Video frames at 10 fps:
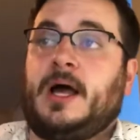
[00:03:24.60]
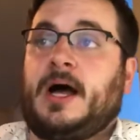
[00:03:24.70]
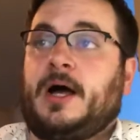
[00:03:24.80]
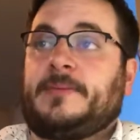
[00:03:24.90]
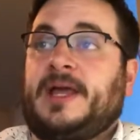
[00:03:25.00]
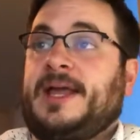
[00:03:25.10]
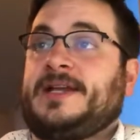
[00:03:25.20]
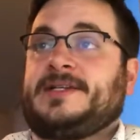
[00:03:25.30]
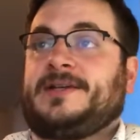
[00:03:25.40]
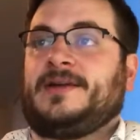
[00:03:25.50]

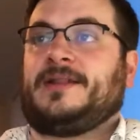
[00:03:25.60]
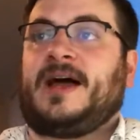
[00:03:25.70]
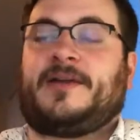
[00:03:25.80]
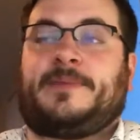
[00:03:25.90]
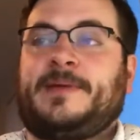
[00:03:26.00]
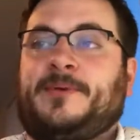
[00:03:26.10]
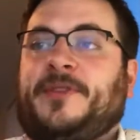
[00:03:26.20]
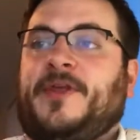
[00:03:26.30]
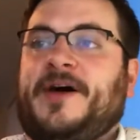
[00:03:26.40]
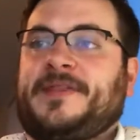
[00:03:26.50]
And a lot of people
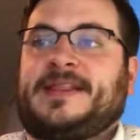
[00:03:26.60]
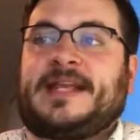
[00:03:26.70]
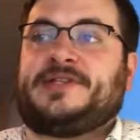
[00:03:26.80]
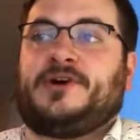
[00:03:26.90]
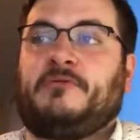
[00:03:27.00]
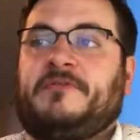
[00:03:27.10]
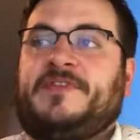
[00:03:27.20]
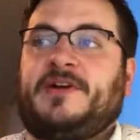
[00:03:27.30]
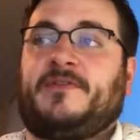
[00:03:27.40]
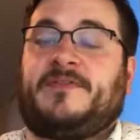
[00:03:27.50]
thought that they don't
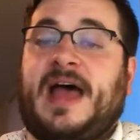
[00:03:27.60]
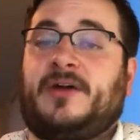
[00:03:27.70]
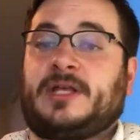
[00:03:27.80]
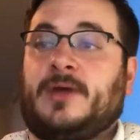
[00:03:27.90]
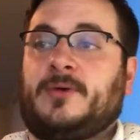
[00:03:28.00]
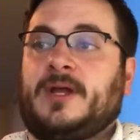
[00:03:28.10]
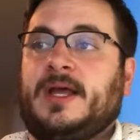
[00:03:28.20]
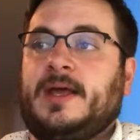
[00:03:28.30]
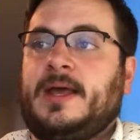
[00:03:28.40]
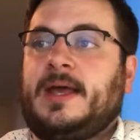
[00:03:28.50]
feel valued
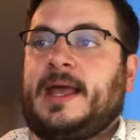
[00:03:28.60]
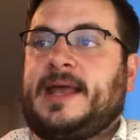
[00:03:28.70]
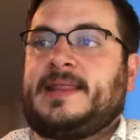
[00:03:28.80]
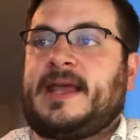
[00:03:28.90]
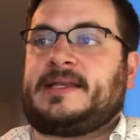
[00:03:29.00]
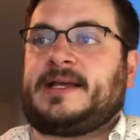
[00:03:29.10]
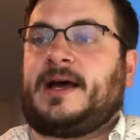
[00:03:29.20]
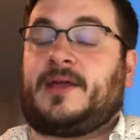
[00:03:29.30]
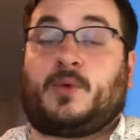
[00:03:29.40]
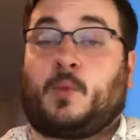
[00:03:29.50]
and that
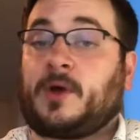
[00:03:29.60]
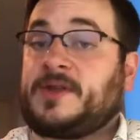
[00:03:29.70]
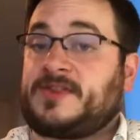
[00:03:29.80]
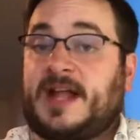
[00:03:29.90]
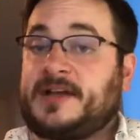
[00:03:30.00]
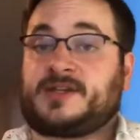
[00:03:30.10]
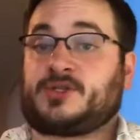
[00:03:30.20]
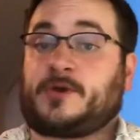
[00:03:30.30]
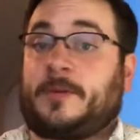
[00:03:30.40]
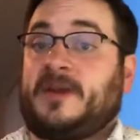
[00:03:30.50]
the work is not
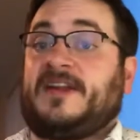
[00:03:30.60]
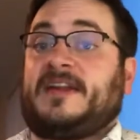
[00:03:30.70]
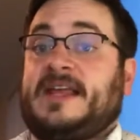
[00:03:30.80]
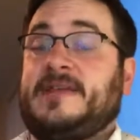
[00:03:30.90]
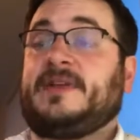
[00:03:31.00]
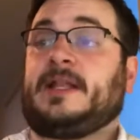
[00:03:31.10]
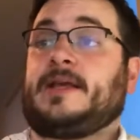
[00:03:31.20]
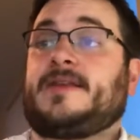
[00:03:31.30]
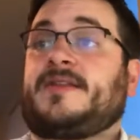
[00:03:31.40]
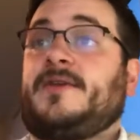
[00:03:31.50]
distributed
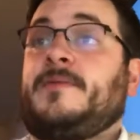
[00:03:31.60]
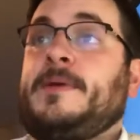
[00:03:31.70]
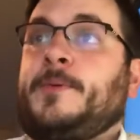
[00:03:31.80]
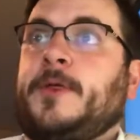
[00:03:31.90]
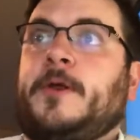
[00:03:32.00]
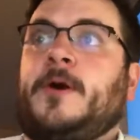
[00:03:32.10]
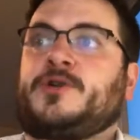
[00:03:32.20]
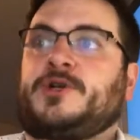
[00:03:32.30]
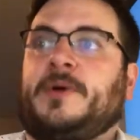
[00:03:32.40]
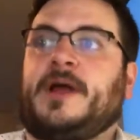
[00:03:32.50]
evenly. So the people that are
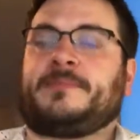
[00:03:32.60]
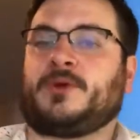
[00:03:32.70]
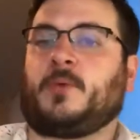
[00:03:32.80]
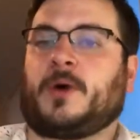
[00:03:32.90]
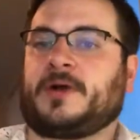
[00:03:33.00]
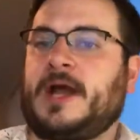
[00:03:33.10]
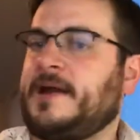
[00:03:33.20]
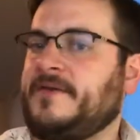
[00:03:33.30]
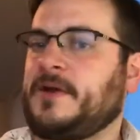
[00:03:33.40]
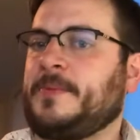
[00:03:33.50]
showing up to work,
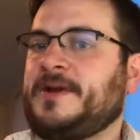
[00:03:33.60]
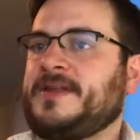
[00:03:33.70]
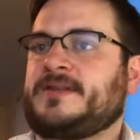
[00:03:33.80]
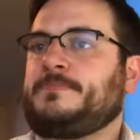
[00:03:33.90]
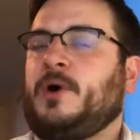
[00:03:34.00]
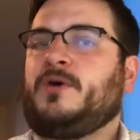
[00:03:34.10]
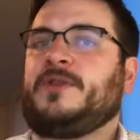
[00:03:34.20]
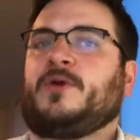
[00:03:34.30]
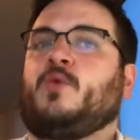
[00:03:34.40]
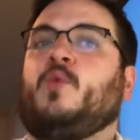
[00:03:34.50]
not everybody's
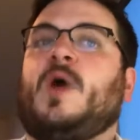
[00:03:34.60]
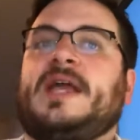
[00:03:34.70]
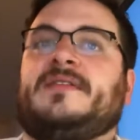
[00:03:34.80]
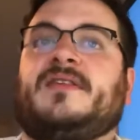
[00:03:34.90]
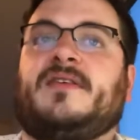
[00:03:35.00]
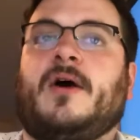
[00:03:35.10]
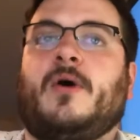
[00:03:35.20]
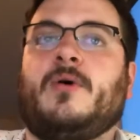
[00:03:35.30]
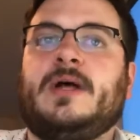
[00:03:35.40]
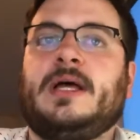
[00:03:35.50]
pulling their weight.
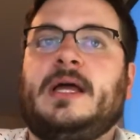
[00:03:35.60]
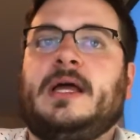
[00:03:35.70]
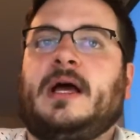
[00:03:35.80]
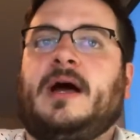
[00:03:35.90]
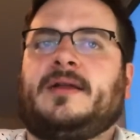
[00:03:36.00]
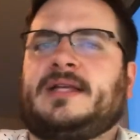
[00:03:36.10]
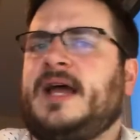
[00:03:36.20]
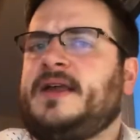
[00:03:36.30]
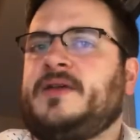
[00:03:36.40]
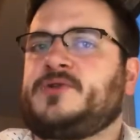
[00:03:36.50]
So
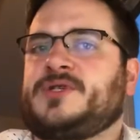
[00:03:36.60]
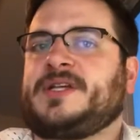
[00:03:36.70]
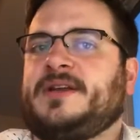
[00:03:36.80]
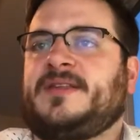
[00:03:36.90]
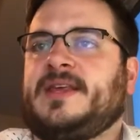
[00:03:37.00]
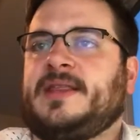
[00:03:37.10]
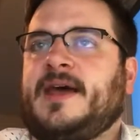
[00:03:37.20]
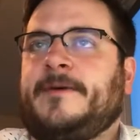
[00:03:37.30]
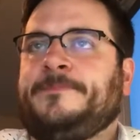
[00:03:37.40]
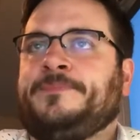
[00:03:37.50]
kind of interesting to see
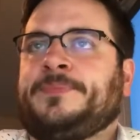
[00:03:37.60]
that.